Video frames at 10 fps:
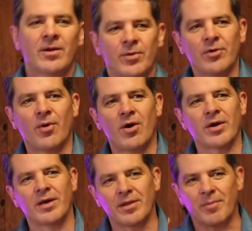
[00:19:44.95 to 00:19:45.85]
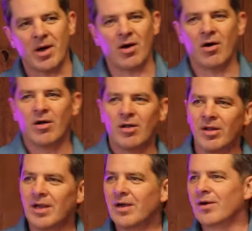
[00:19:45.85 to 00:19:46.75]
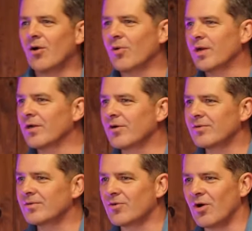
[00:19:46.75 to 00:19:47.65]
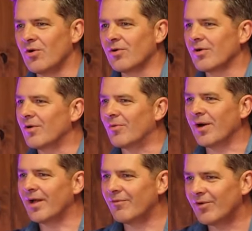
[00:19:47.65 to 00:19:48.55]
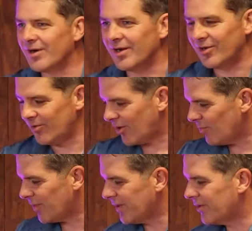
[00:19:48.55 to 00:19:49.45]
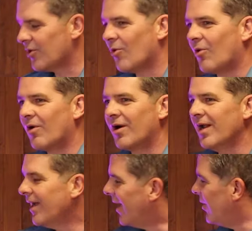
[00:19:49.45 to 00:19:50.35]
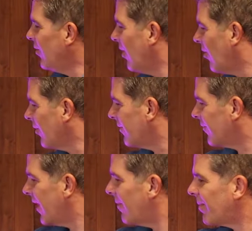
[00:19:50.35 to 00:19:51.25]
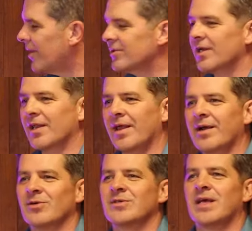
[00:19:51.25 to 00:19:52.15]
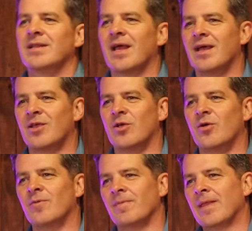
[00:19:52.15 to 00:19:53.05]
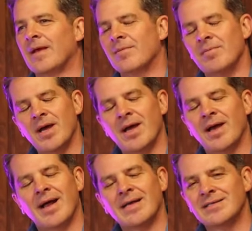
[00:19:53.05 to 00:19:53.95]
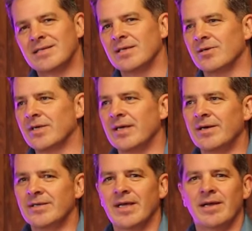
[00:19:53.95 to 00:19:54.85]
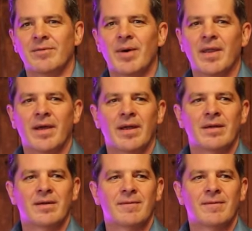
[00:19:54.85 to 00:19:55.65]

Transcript: When you're walking in the mall or going into Kroger or whatever, and you open the door and you hold it for that person and they don't say thank you, man, I still get irritated by that.